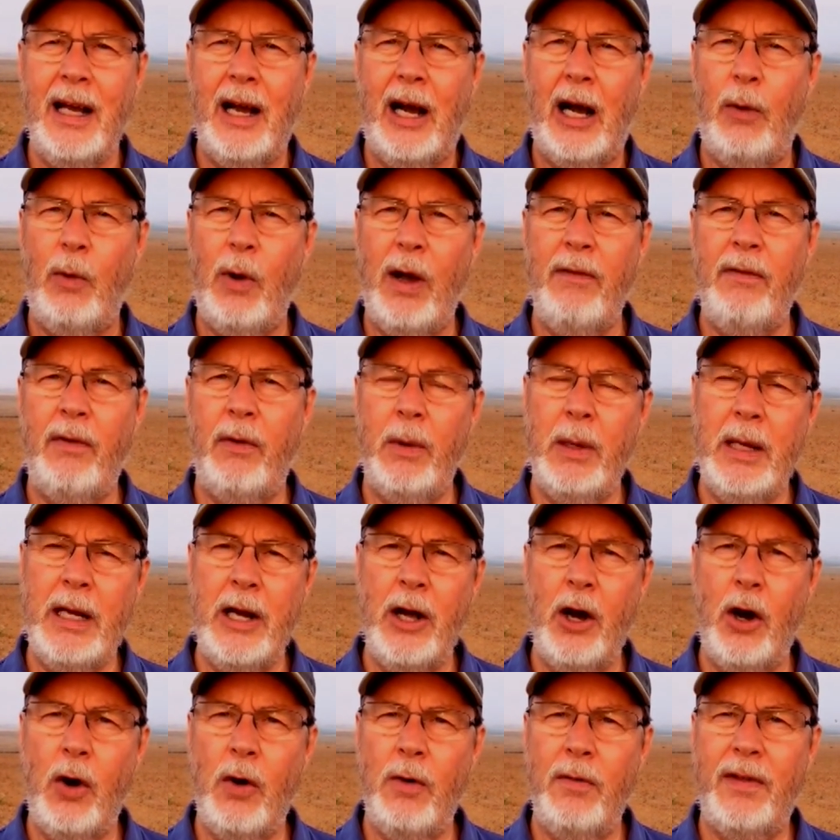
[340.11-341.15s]
However, we
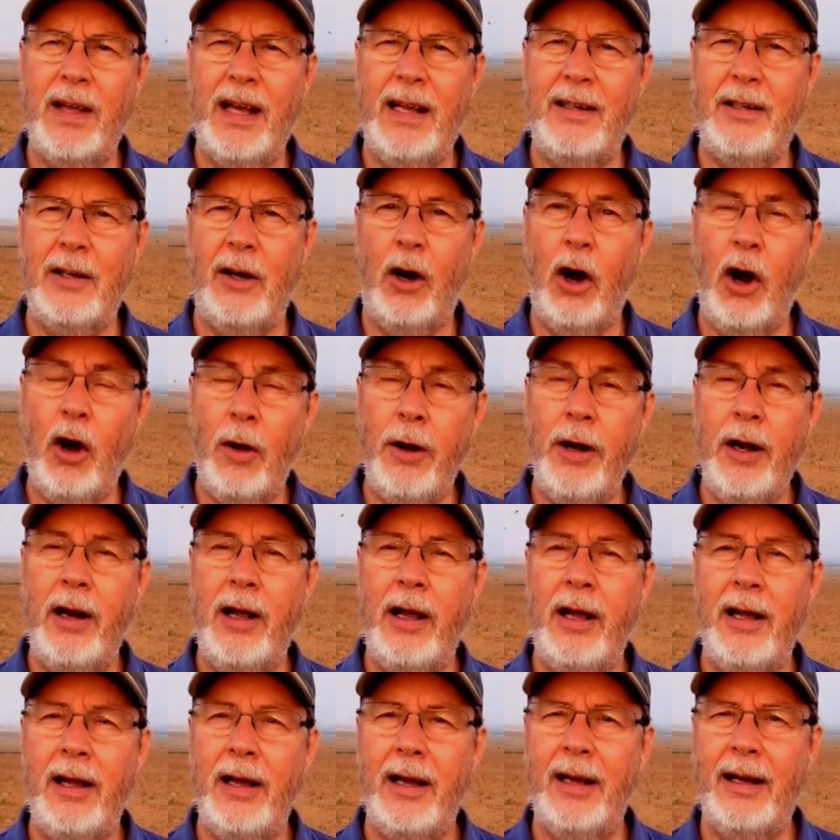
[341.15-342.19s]
know that on
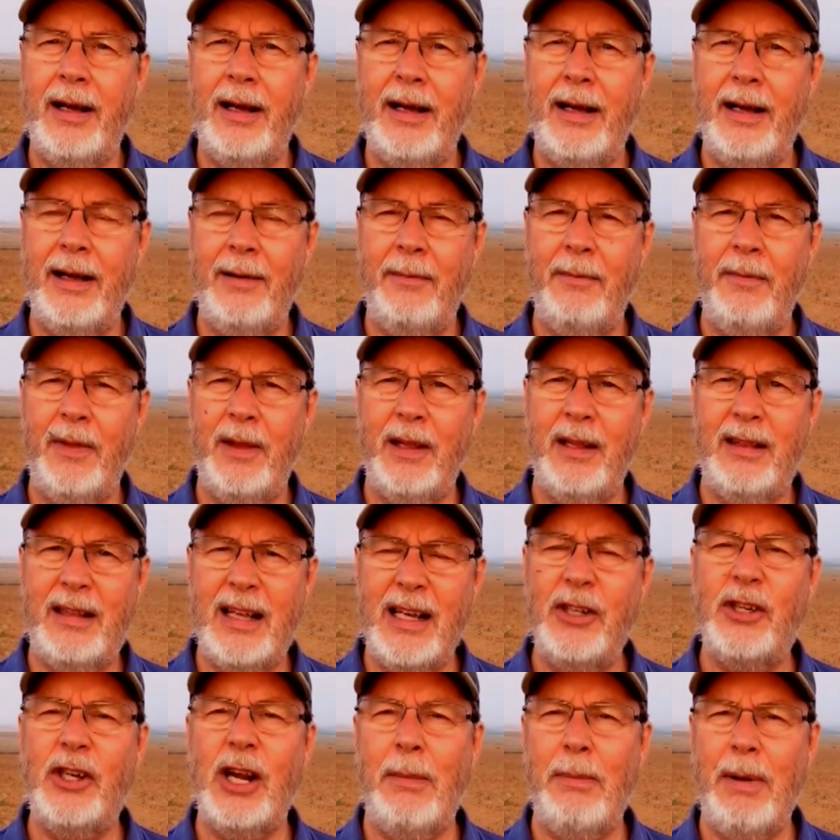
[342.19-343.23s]
um,
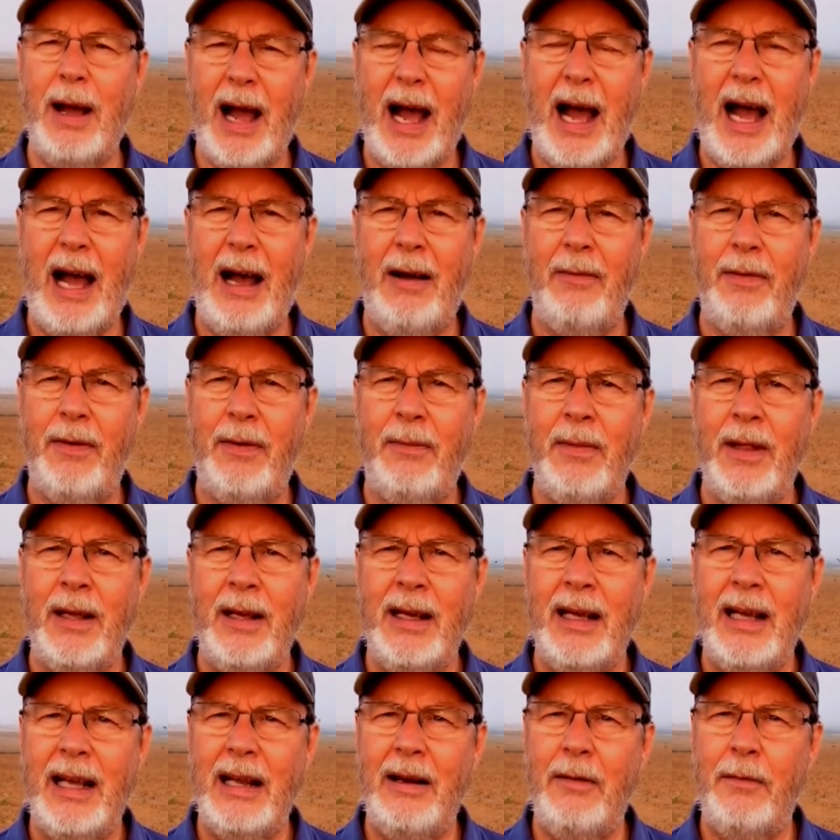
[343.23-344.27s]
Tisha B'Av,
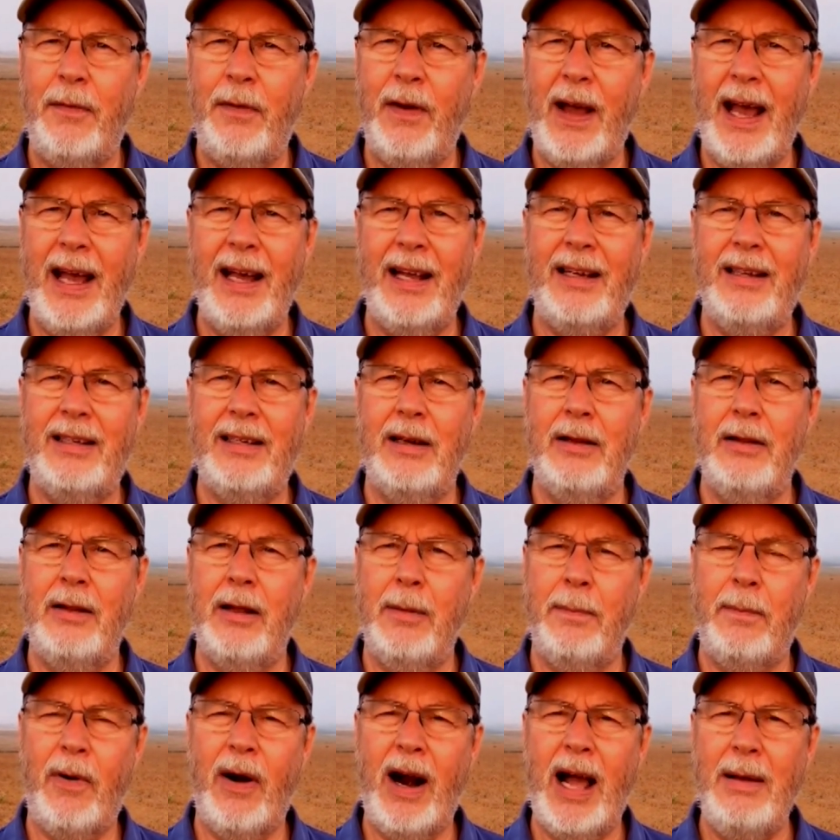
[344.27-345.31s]
in fact,
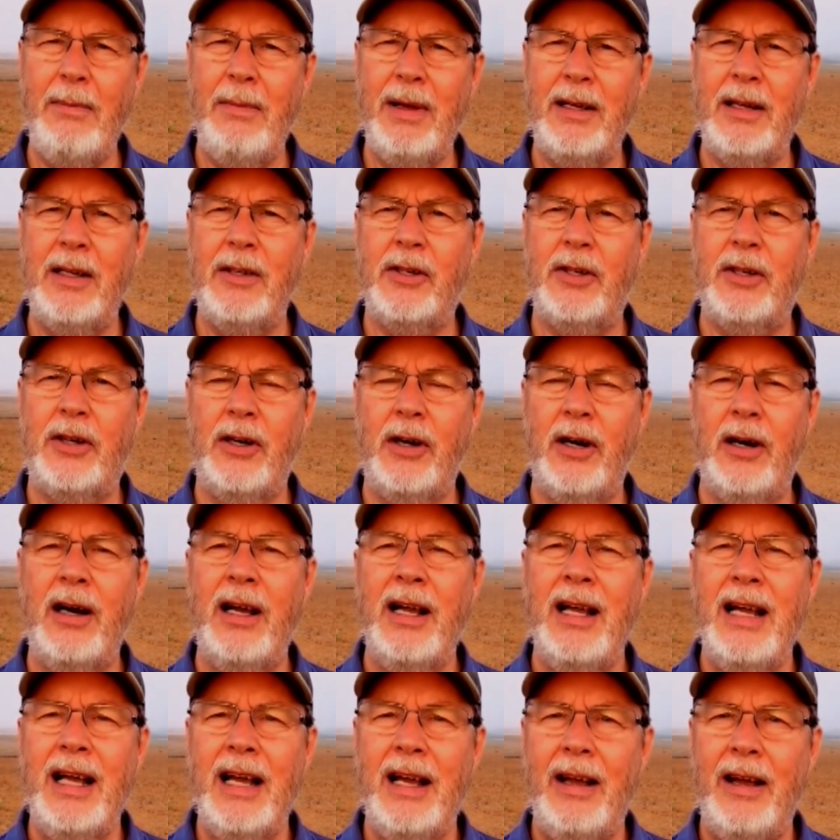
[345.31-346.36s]
the Prime Minister
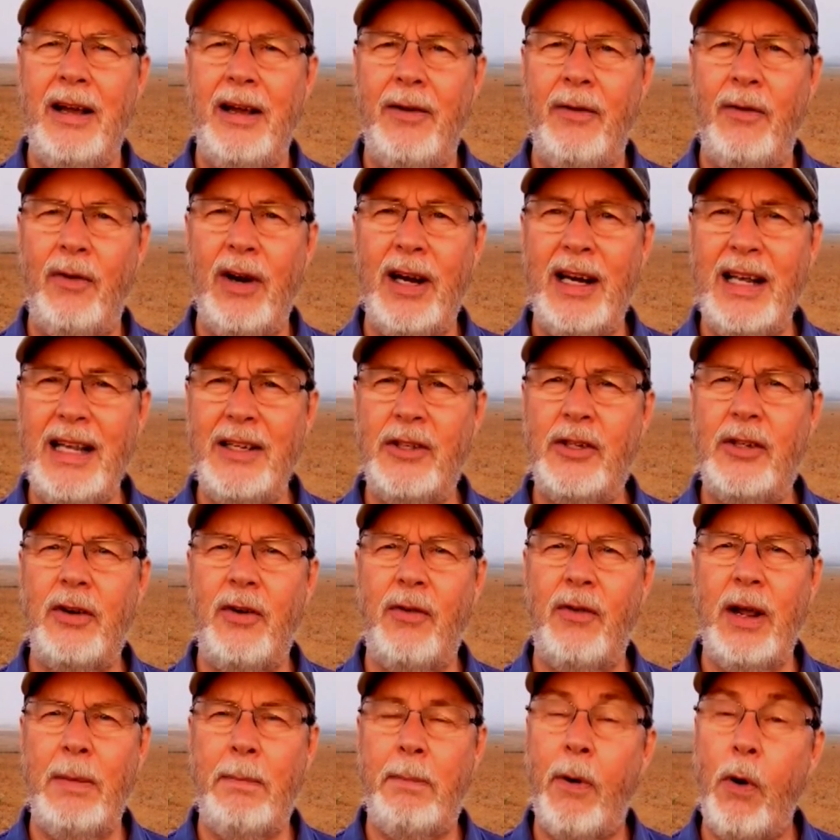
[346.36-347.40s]
uh, released
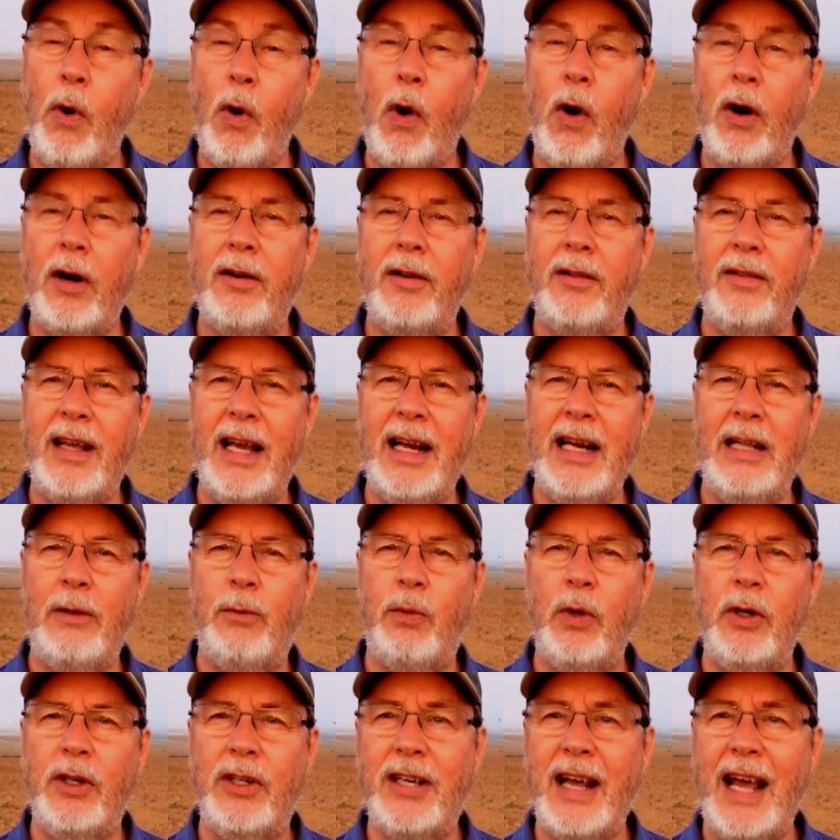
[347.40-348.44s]
a report that
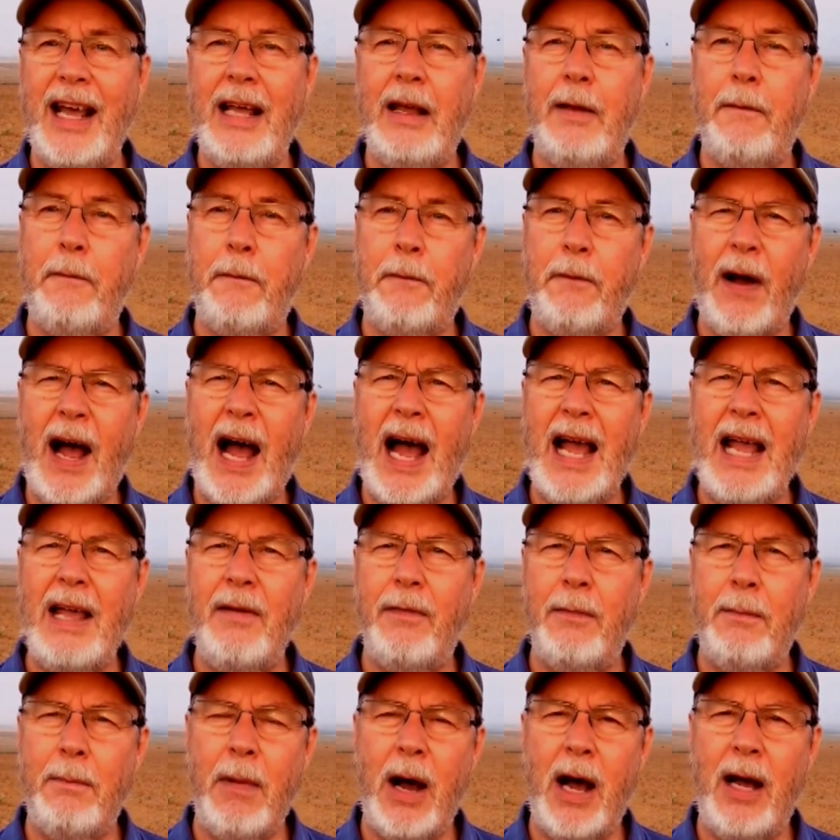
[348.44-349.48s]
it would take
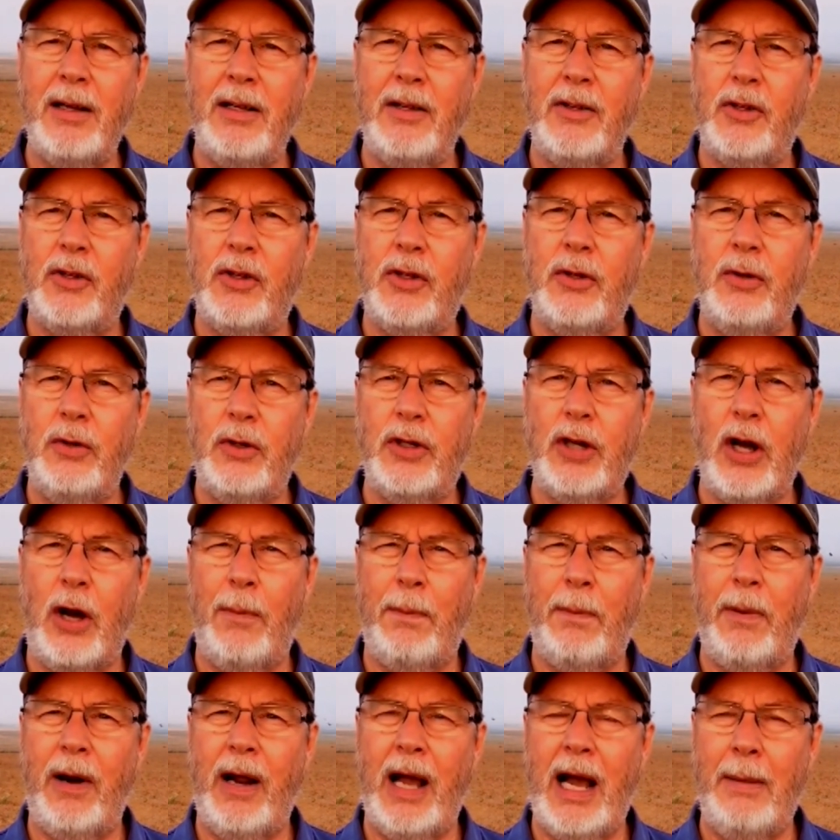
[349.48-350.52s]
five months to
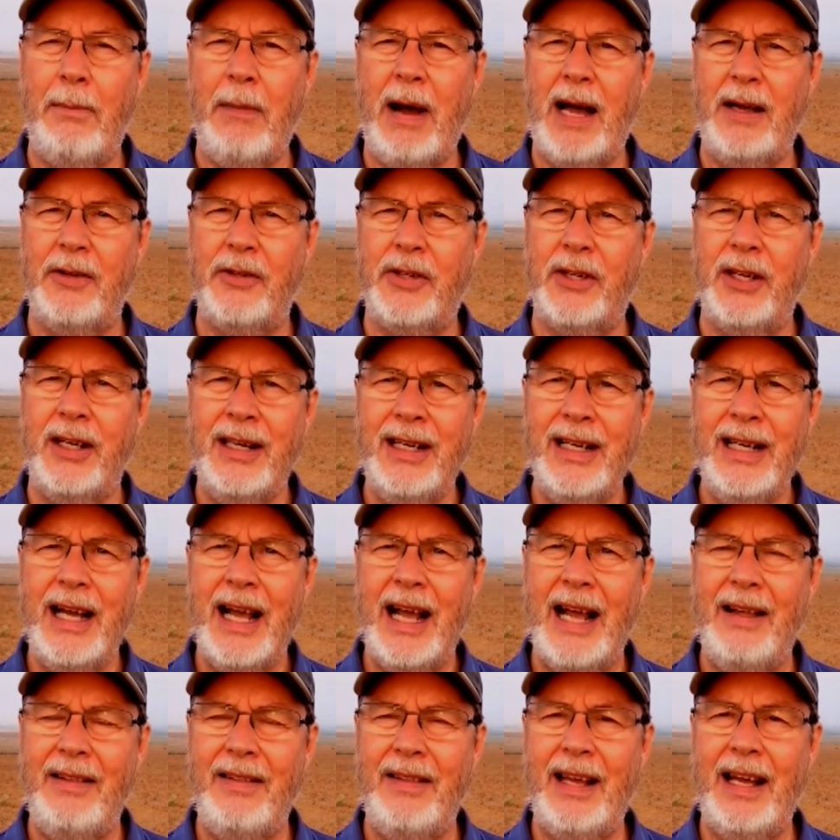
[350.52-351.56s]
topple Hamas
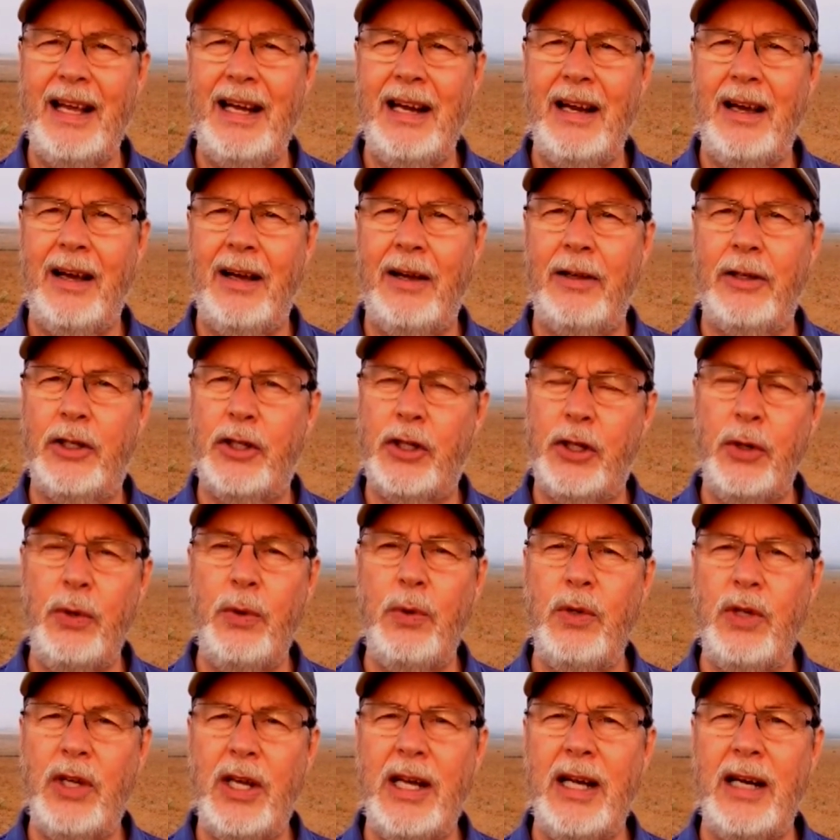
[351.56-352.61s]
and then uh, two
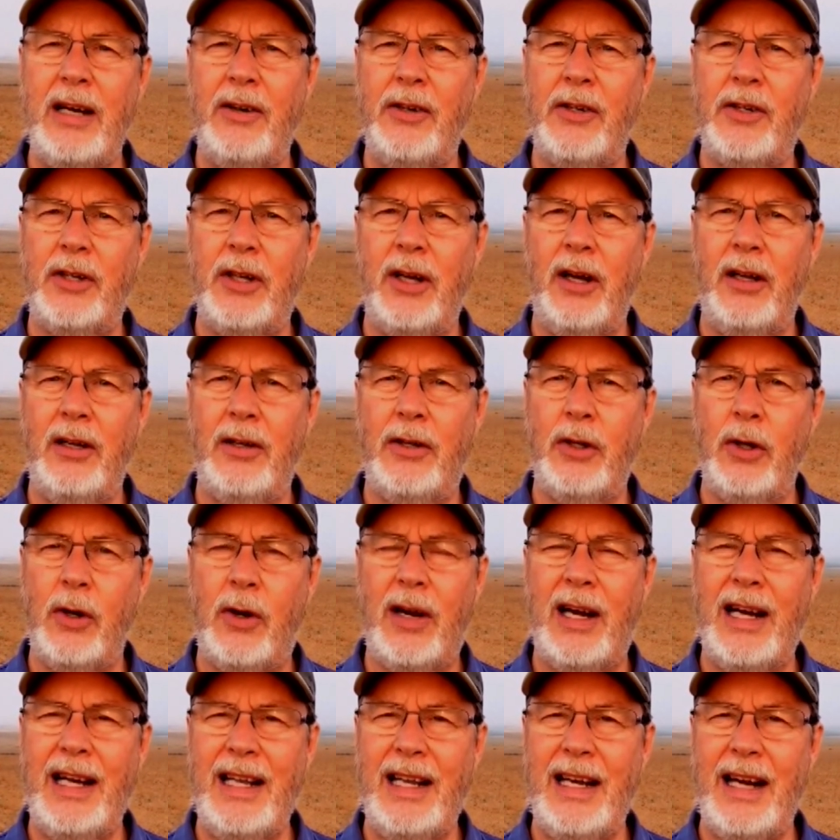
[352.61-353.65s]
years to
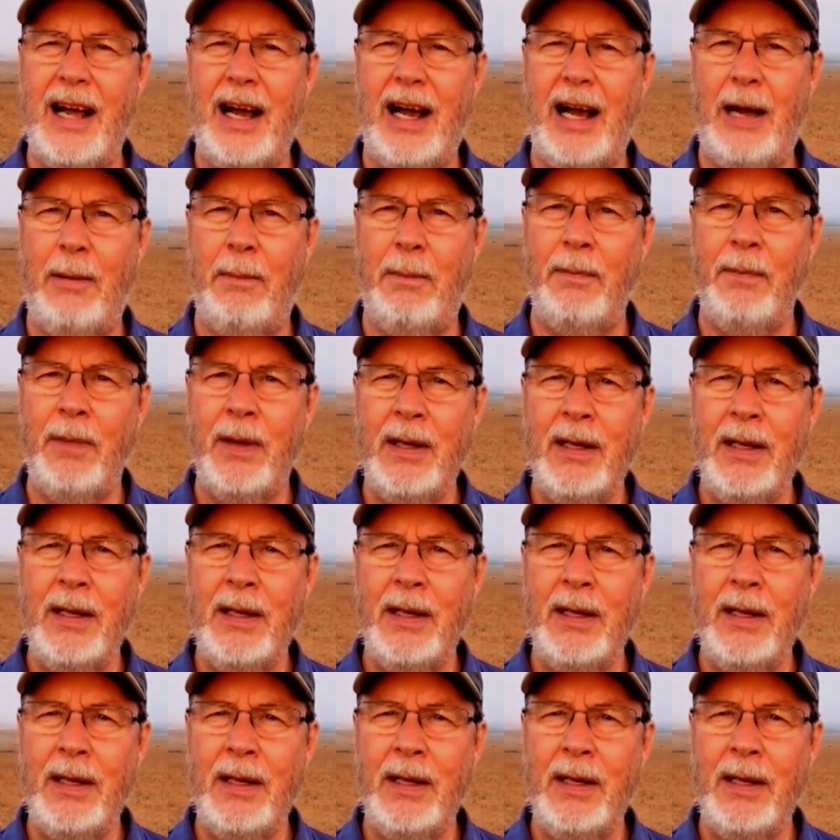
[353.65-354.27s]
clean up.